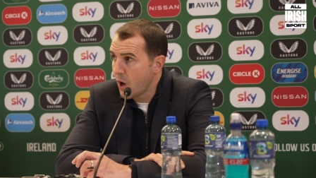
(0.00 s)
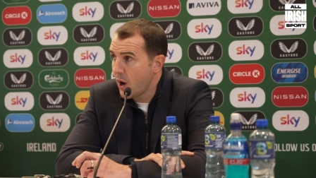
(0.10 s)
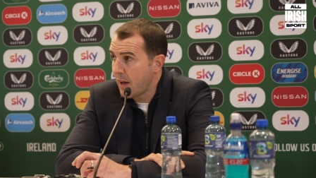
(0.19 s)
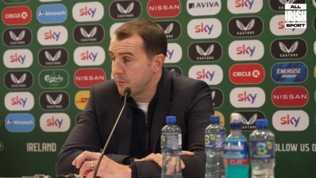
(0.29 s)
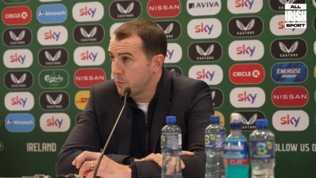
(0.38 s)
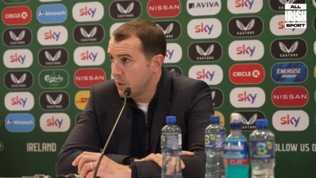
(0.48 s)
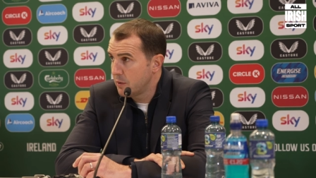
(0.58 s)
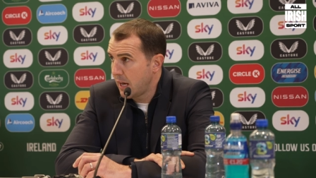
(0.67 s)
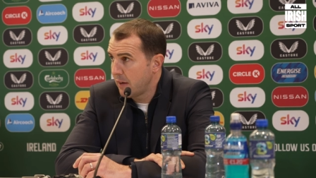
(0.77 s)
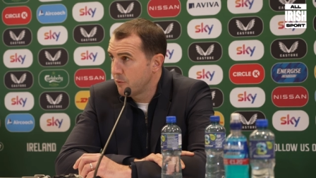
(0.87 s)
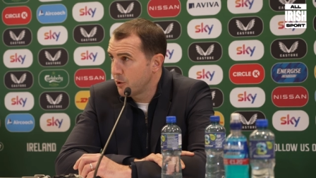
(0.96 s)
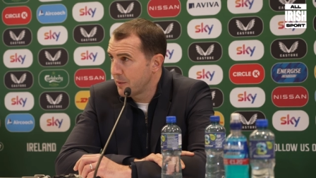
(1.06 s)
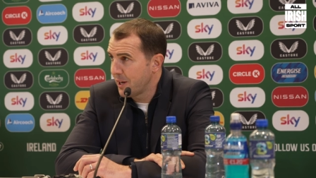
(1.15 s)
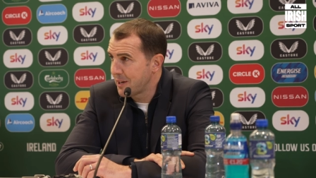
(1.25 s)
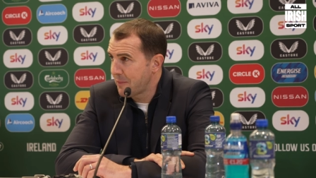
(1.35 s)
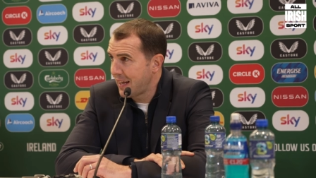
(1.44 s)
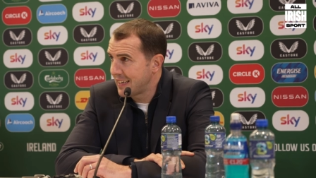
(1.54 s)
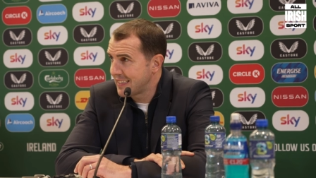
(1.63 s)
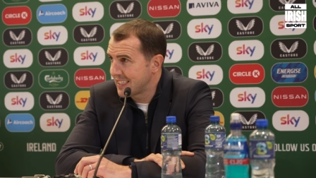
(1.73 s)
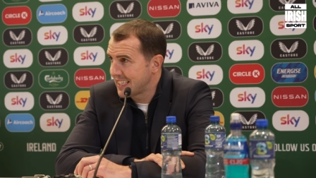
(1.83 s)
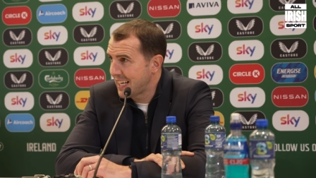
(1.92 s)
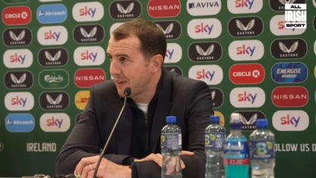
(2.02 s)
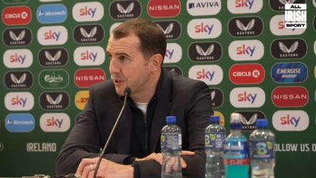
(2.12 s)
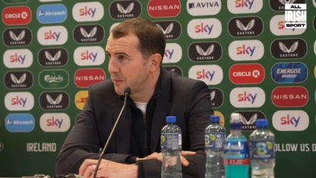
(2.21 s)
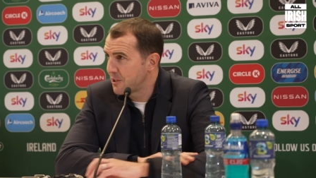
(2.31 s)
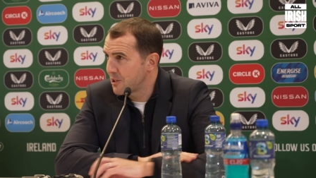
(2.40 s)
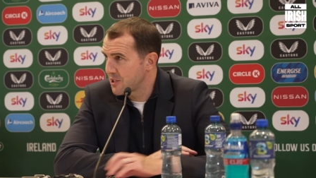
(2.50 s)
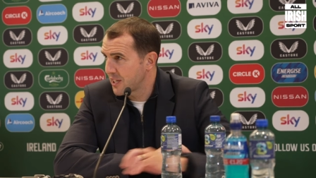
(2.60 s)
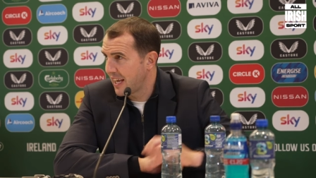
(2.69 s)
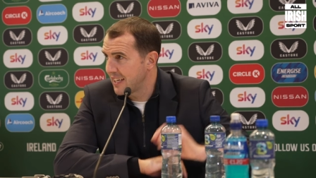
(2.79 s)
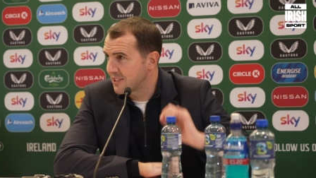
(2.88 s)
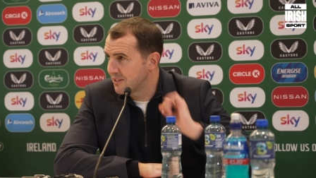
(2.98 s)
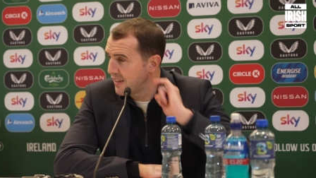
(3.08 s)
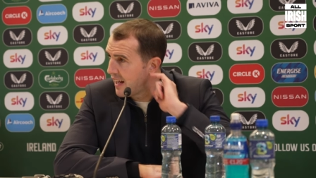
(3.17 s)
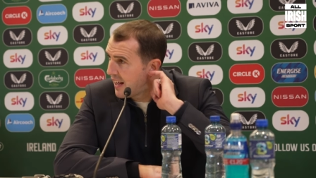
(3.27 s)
No, Evan would have been on the penalties. I think that would have been just a case of